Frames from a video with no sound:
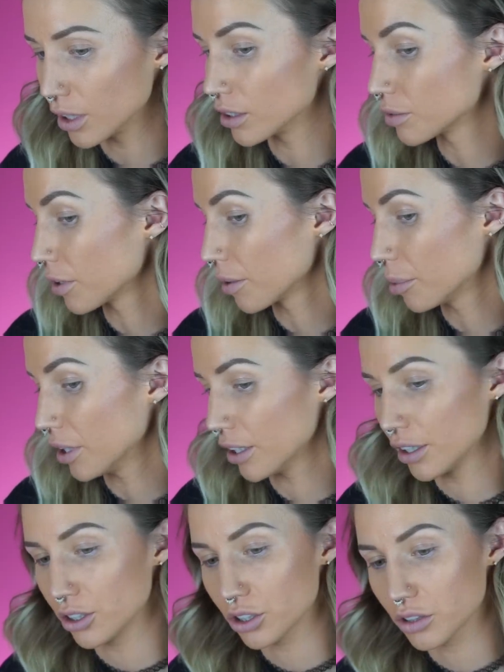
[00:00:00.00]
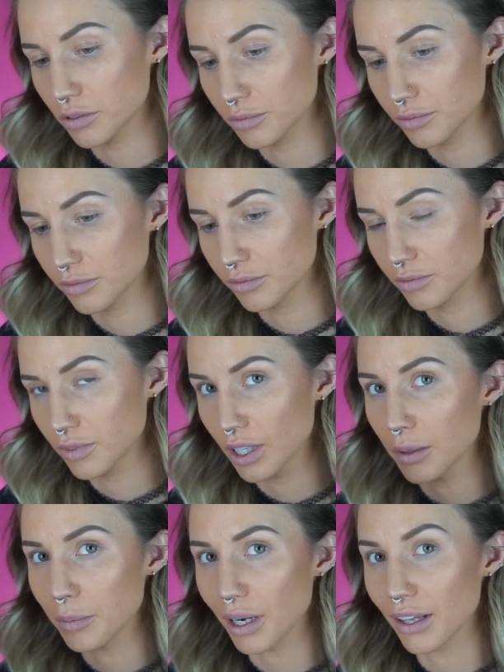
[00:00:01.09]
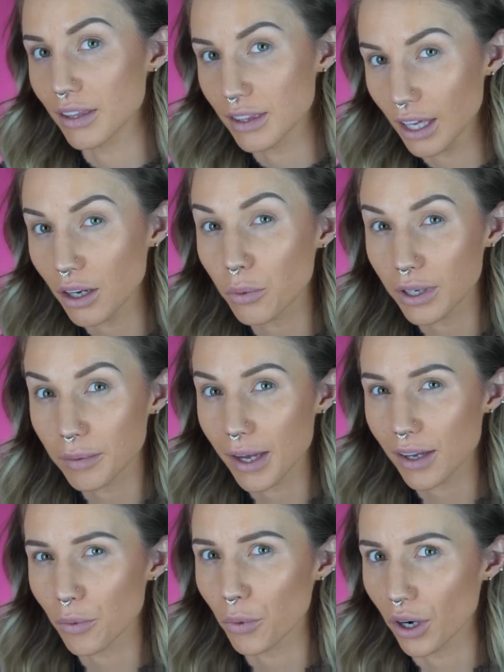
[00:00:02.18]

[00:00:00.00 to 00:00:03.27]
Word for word: It is very pinkish. But I think we can make it